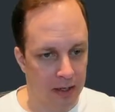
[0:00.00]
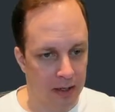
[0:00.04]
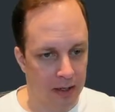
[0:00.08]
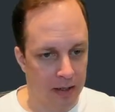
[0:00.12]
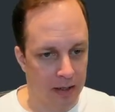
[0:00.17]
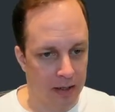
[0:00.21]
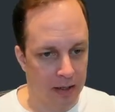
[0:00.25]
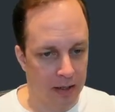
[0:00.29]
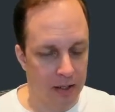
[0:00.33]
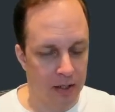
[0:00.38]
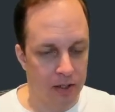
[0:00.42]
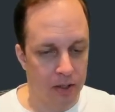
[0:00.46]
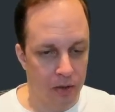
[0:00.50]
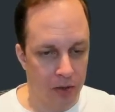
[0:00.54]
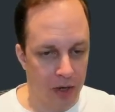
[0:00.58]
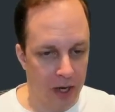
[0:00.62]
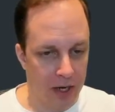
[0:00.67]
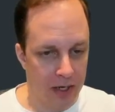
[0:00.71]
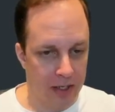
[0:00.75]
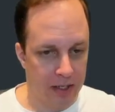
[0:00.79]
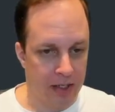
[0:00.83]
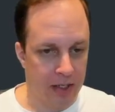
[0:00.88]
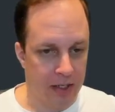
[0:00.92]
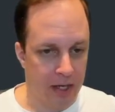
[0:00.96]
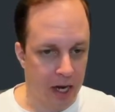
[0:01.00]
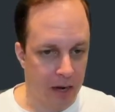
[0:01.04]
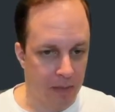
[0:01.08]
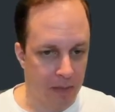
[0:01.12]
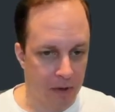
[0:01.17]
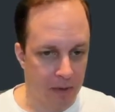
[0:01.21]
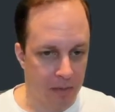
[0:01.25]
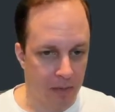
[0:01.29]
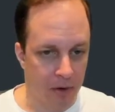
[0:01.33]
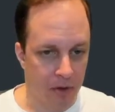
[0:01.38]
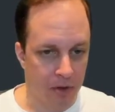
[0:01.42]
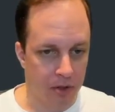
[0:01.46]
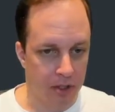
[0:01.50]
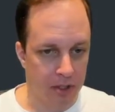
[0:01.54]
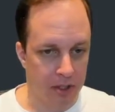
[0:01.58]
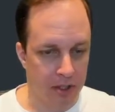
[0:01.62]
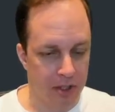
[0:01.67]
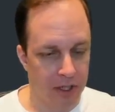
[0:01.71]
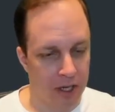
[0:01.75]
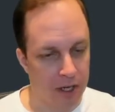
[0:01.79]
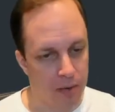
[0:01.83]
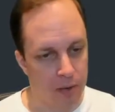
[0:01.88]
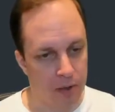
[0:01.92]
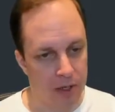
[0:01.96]
these 2 HTML boxes,
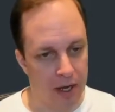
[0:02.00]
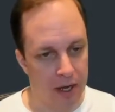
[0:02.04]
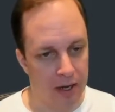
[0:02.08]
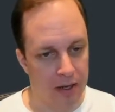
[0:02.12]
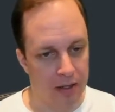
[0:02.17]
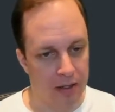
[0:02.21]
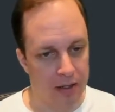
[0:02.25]
they will end